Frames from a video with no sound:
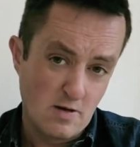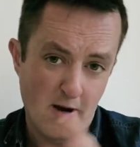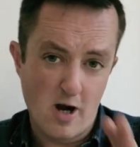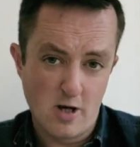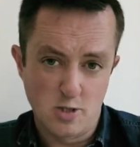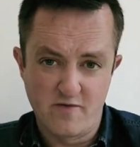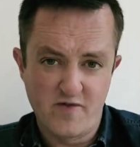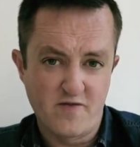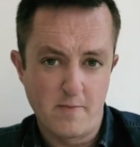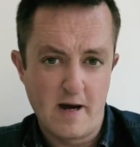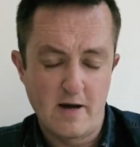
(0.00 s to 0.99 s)
They're about £150,
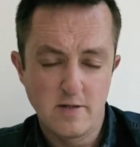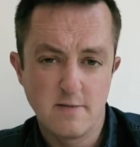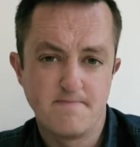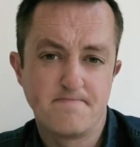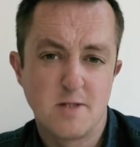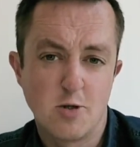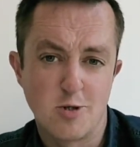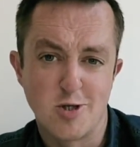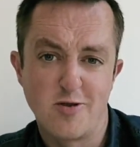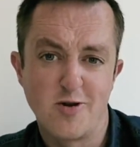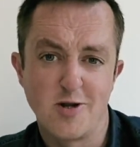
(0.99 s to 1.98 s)

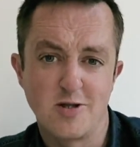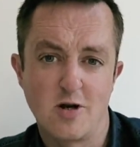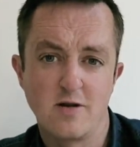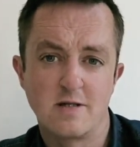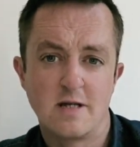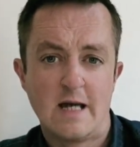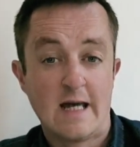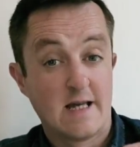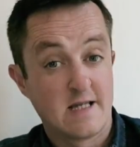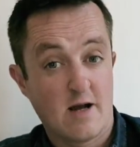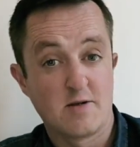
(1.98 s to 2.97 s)
$230.
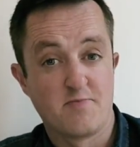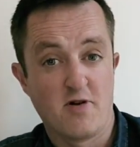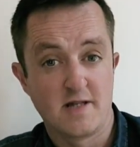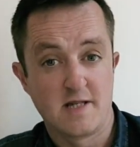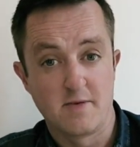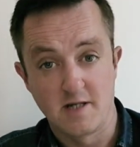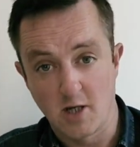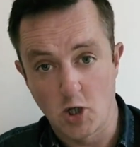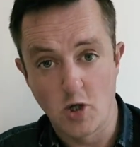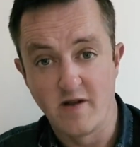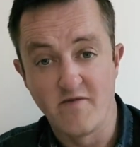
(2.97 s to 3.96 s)
Sounds pricey, but it's
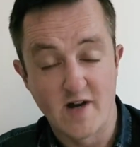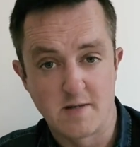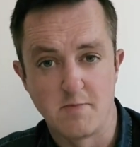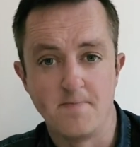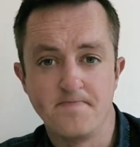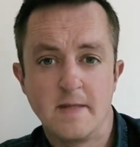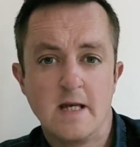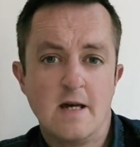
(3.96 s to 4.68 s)
a good investment.